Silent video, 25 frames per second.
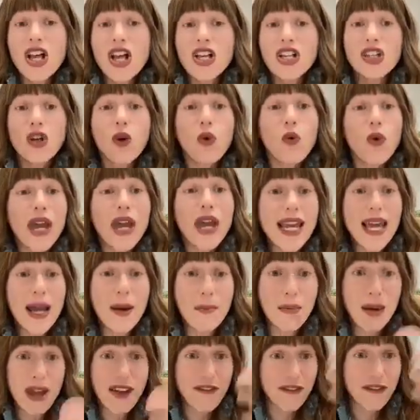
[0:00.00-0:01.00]
So we
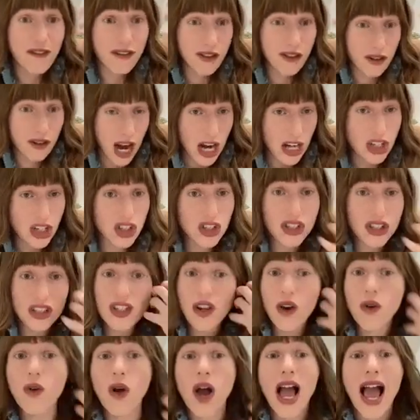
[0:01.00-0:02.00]
can be fresh.
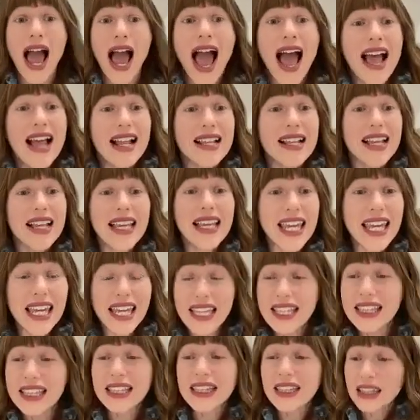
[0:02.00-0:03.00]
So
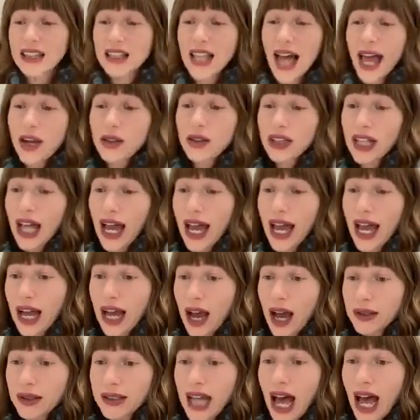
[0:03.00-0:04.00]
like
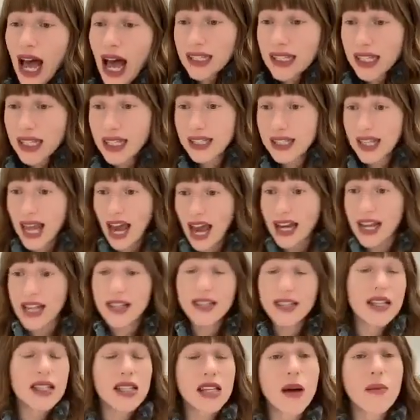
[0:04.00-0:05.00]
Dasi said,
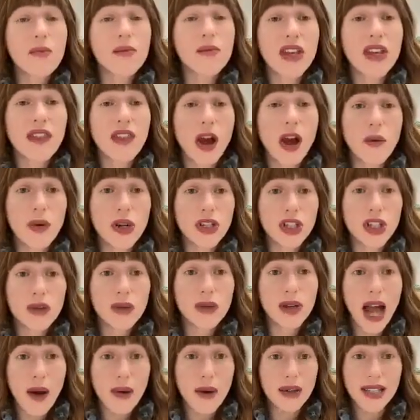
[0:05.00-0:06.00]
is this something that we do
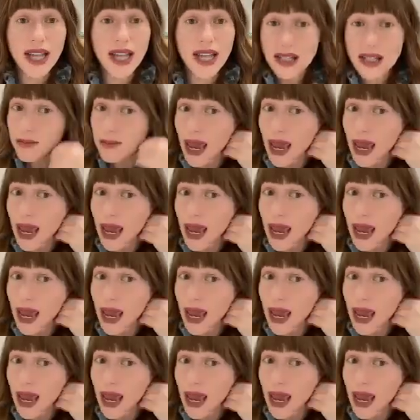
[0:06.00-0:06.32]
nowadays?